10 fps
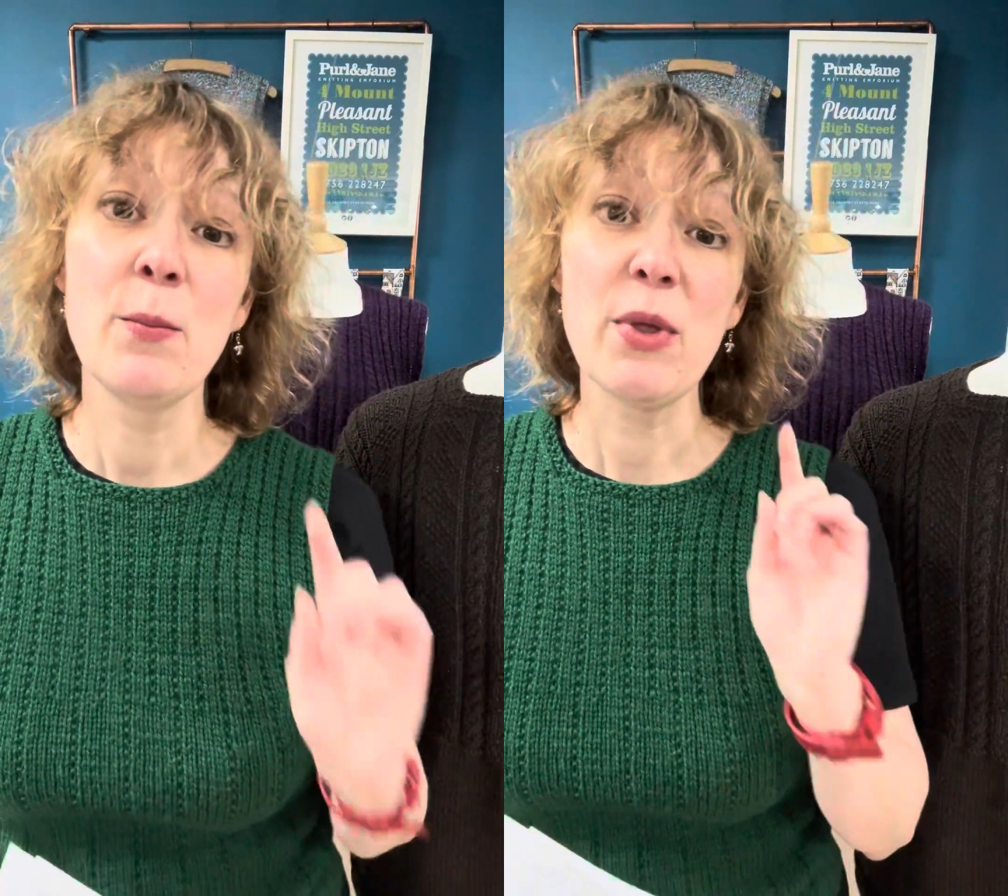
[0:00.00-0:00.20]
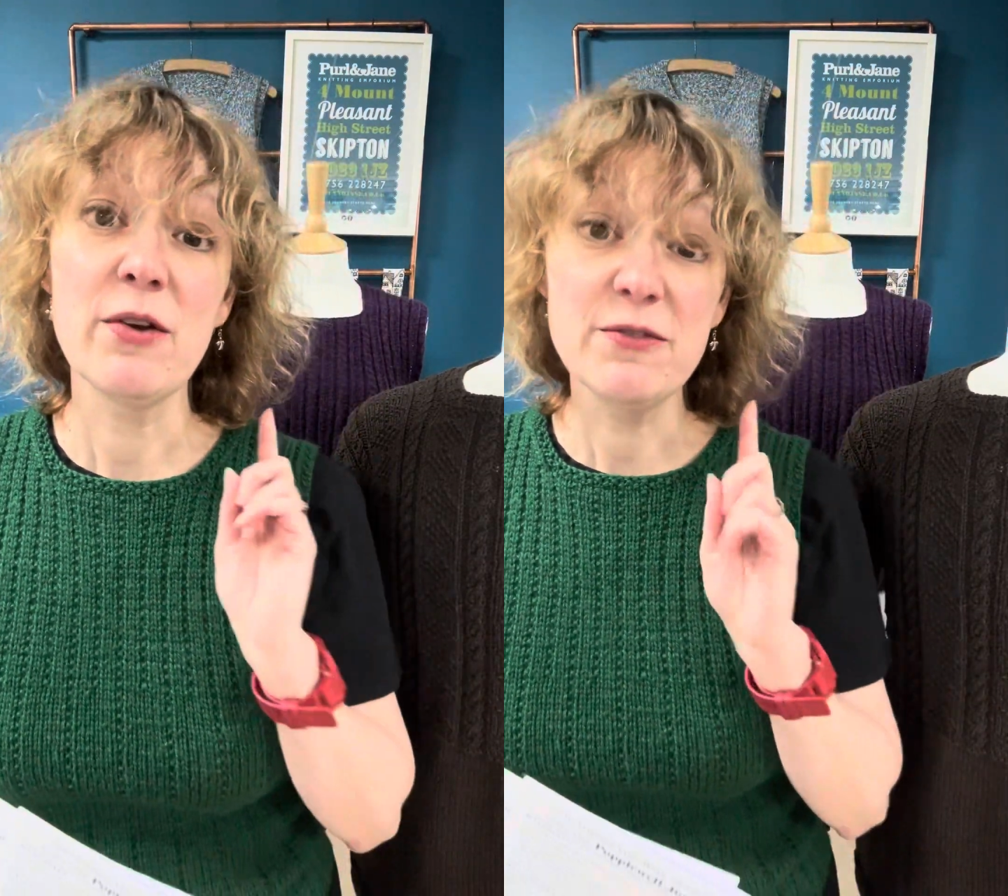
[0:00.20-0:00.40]

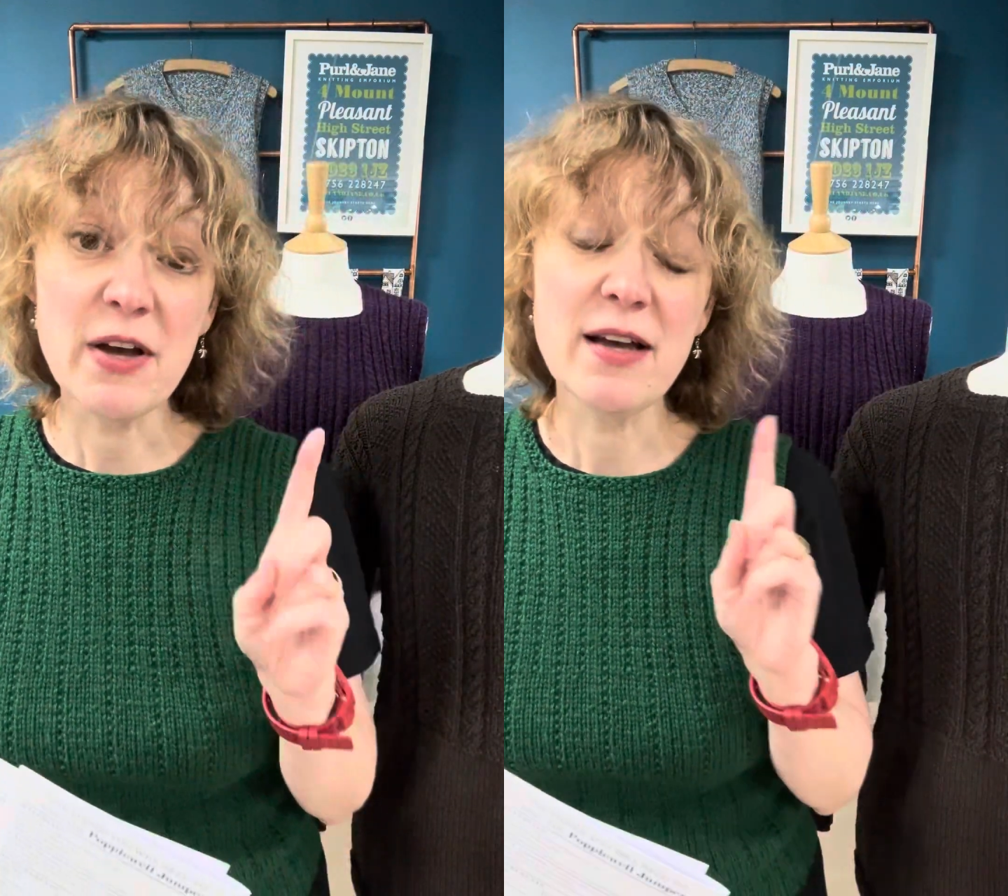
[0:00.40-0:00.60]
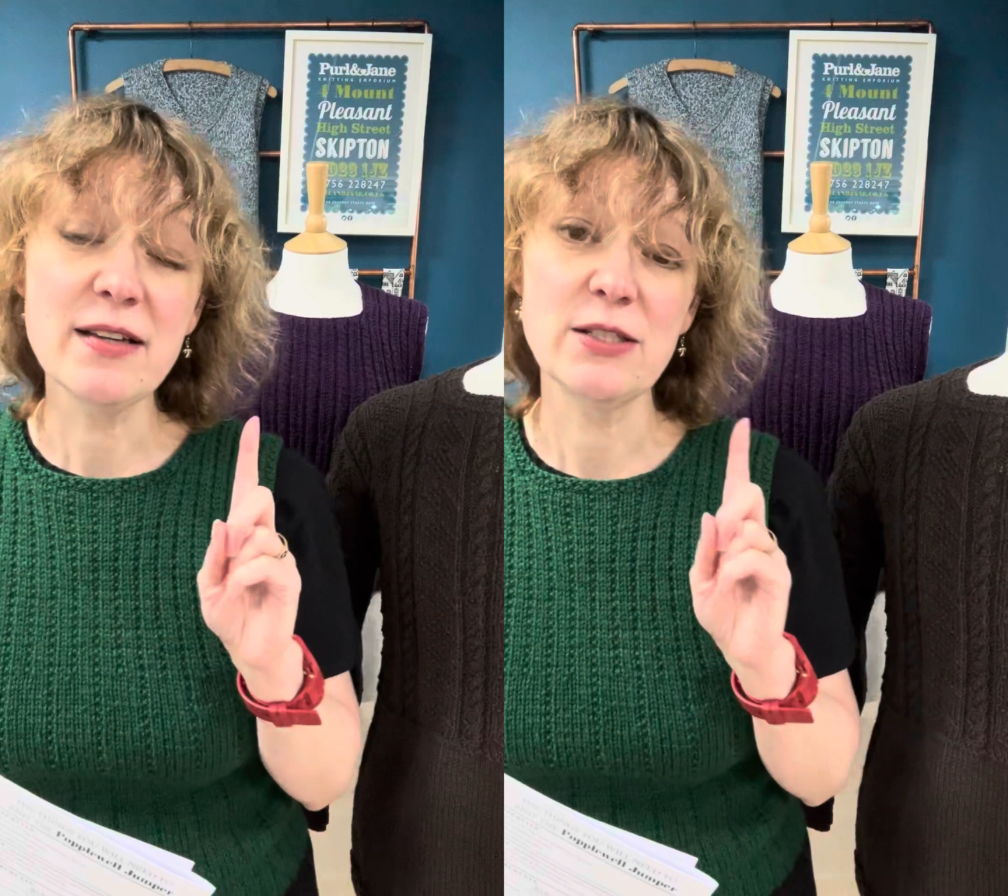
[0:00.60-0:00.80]
But the
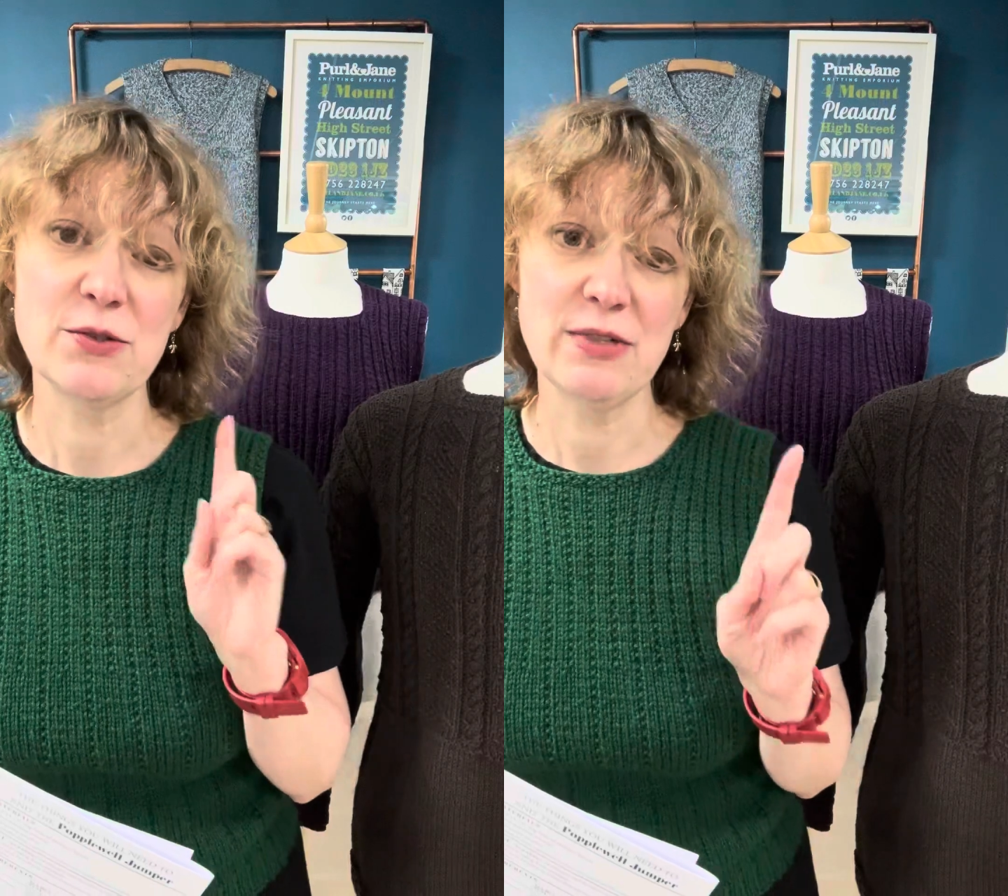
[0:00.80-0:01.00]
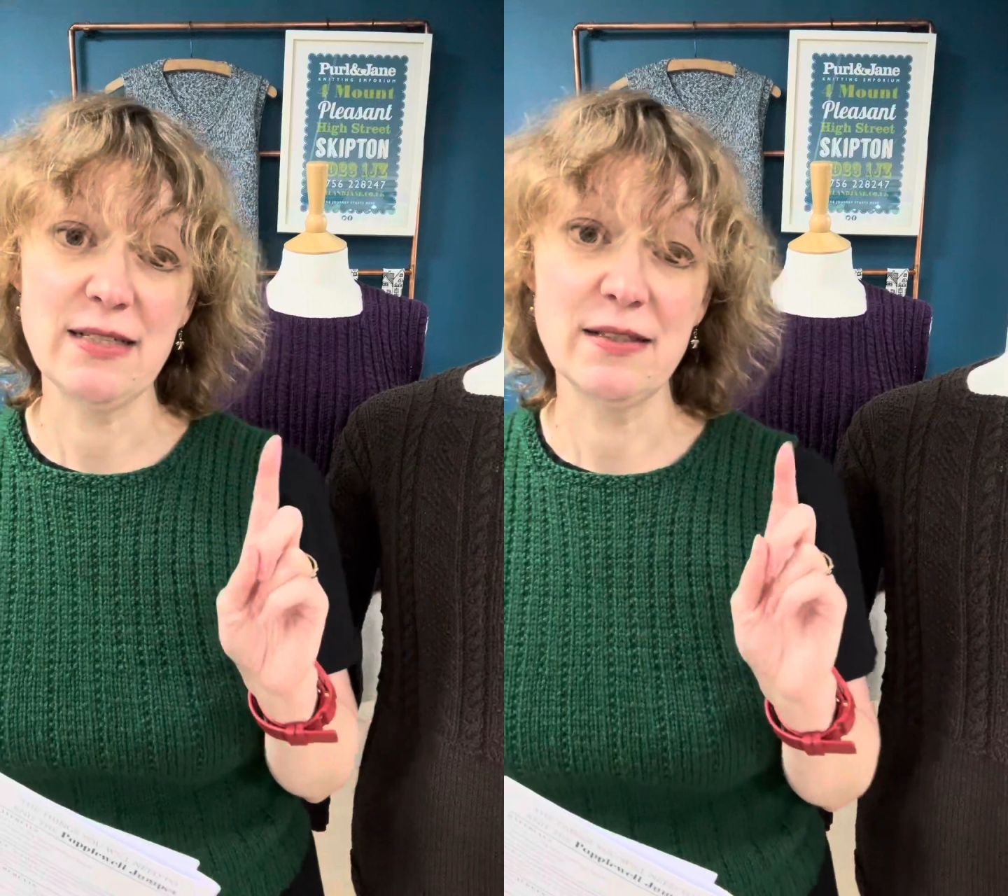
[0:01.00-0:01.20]
first
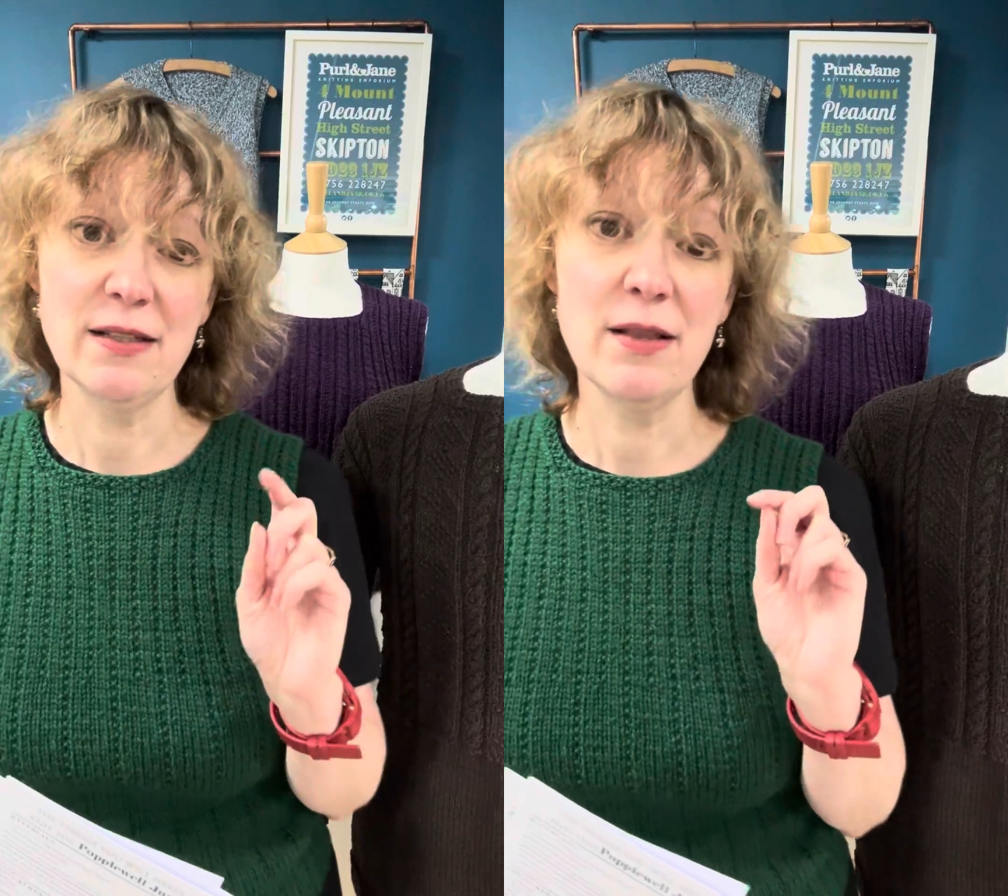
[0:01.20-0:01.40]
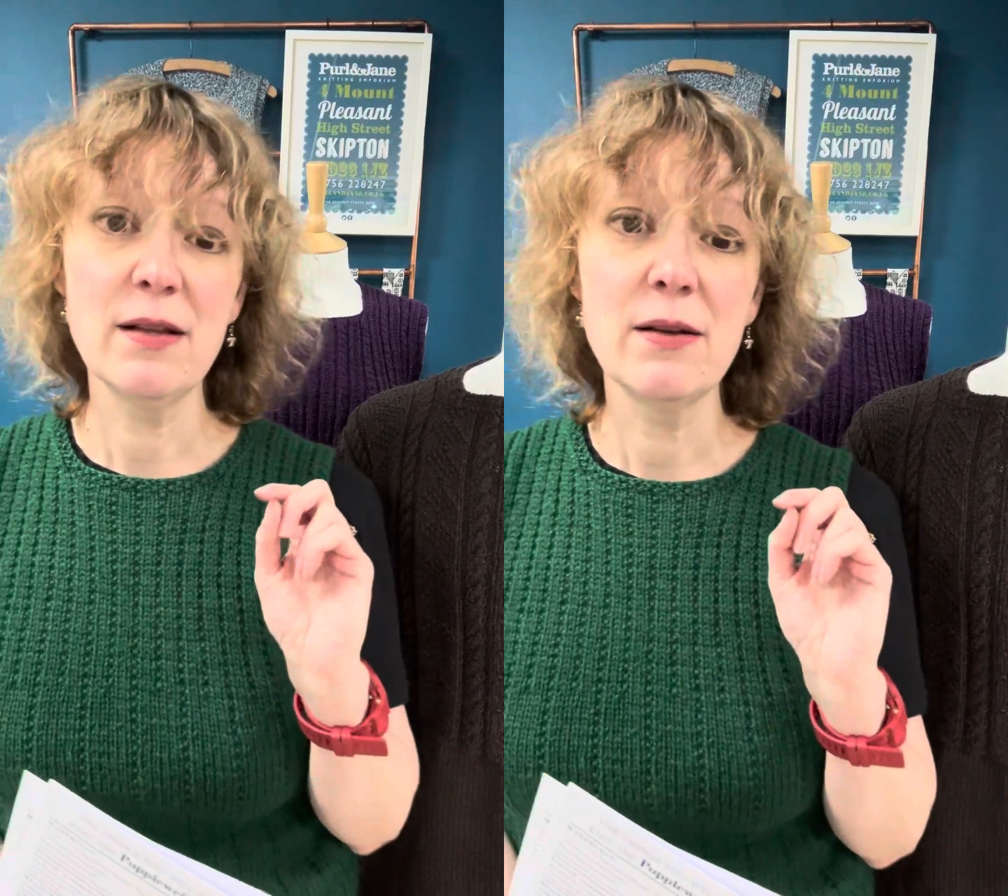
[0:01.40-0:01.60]

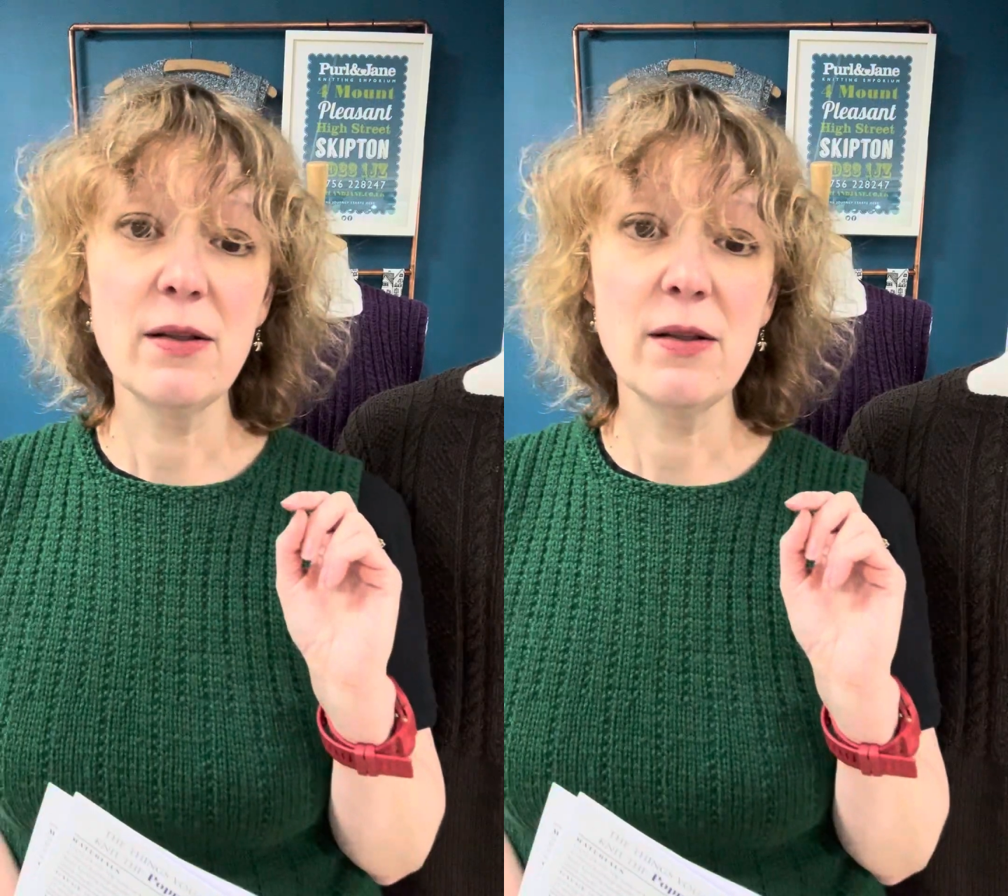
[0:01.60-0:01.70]
reason,